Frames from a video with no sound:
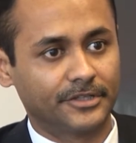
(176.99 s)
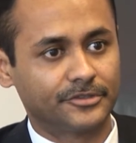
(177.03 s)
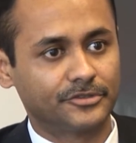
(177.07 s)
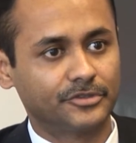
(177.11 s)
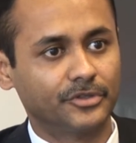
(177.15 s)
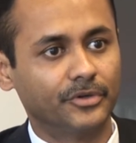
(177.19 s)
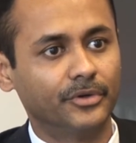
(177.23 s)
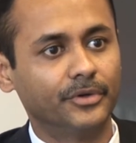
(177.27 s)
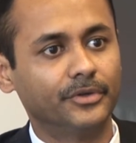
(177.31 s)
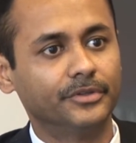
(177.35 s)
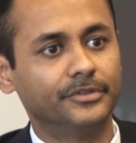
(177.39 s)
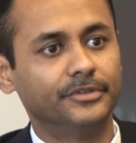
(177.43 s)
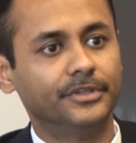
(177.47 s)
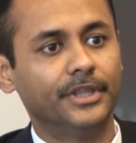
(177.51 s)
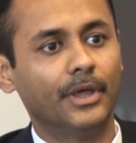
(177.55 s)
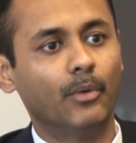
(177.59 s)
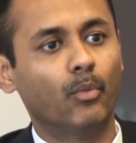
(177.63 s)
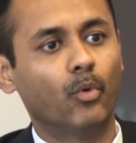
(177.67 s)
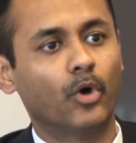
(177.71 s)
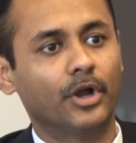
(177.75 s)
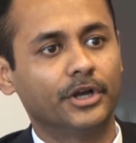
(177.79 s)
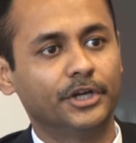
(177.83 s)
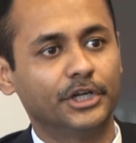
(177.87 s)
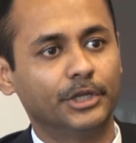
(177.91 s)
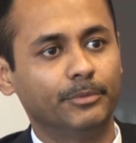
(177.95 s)
So they
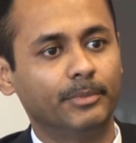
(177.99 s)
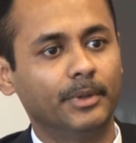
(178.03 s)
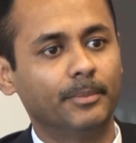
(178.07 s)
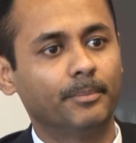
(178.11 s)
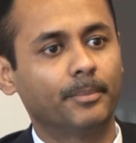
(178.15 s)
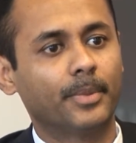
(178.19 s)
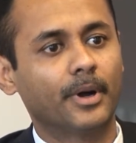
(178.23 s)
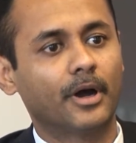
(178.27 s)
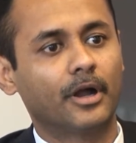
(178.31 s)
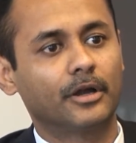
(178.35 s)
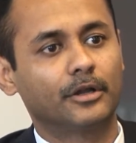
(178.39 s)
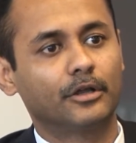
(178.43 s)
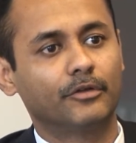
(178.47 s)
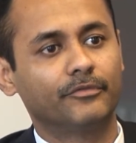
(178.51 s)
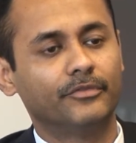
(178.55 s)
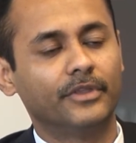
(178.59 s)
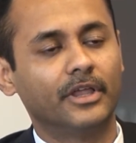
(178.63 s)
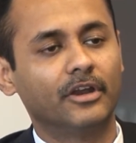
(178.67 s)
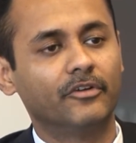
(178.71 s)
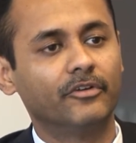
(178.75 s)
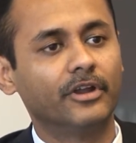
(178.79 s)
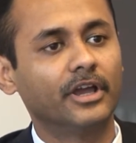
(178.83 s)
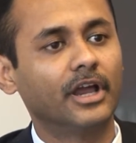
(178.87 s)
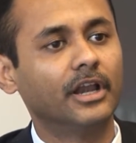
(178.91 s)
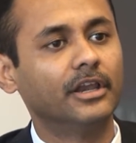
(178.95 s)
want it to be part of their
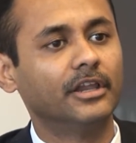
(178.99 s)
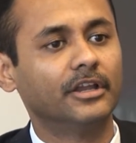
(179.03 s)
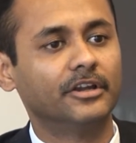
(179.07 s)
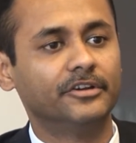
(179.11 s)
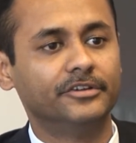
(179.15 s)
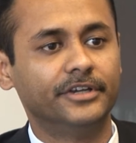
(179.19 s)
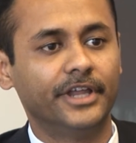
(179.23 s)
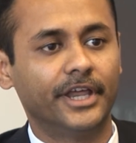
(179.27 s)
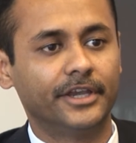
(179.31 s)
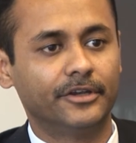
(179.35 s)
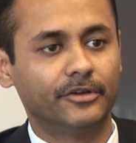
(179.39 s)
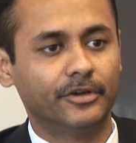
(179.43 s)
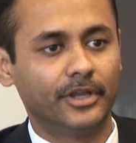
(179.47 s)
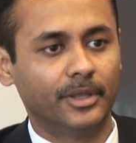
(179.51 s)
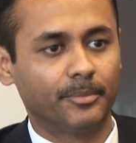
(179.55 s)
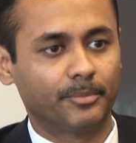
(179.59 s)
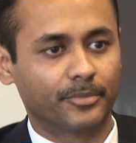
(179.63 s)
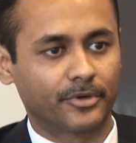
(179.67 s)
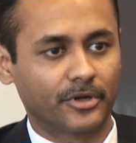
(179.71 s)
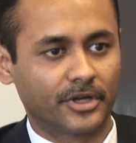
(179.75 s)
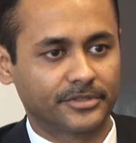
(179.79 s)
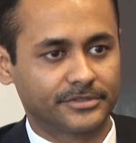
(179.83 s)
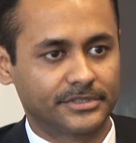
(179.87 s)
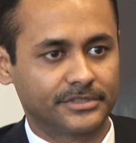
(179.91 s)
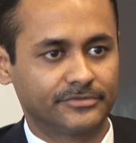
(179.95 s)
regular day-to-day -day
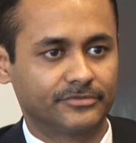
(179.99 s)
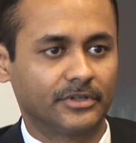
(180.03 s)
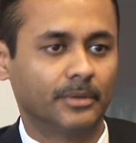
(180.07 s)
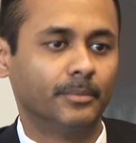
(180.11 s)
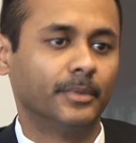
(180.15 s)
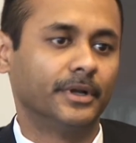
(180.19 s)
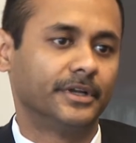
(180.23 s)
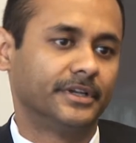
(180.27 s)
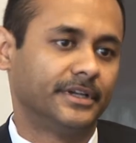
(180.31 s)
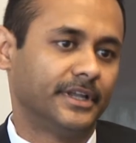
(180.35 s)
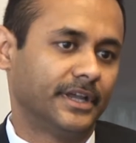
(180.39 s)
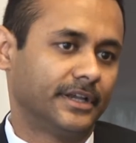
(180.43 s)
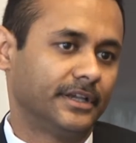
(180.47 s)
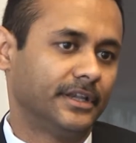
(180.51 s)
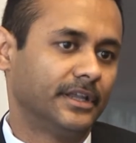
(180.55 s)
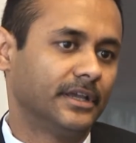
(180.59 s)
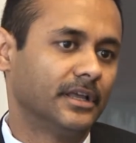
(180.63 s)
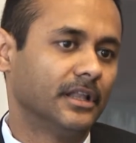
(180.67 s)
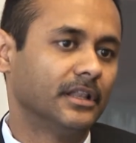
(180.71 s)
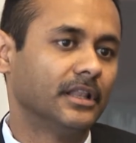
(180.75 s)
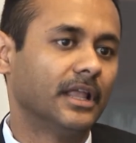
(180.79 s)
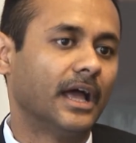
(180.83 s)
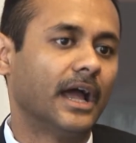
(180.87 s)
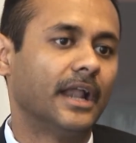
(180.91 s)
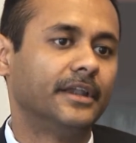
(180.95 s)
process from a
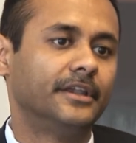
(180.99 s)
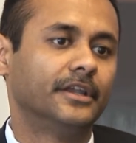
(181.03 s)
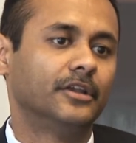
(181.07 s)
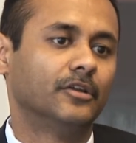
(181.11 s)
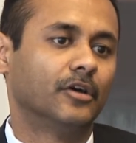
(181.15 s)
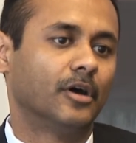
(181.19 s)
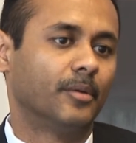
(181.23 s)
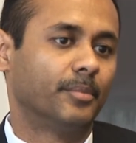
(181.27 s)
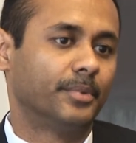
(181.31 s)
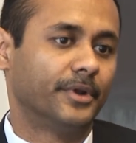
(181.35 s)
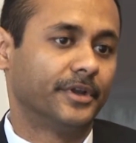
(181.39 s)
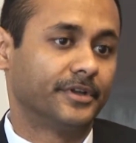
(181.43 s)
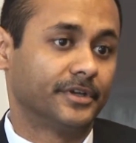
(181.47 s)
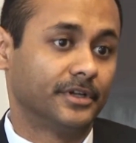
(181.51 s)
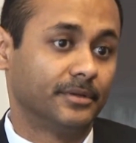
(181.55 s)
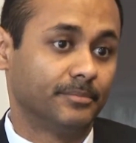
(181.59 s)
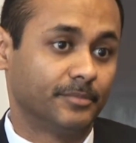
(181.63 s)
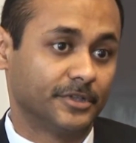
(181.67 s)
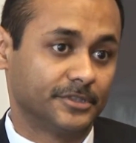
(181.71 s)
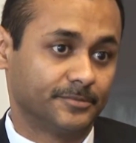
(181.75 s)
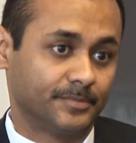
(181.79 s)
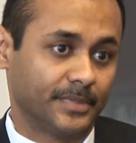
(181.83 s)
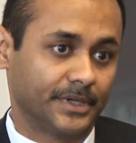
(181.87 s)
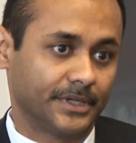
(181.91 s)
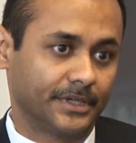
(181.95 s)
technical and an operational
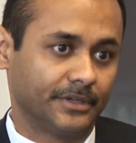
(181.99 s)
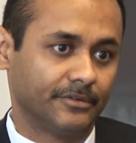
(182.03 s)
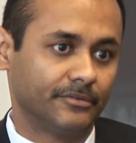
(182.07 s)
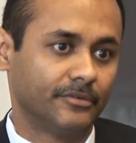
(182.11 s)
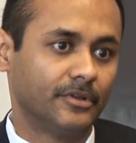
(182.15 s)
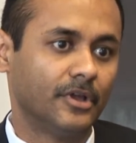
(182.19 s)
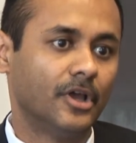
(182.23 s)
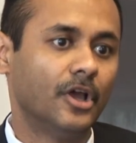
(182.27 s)
perspective.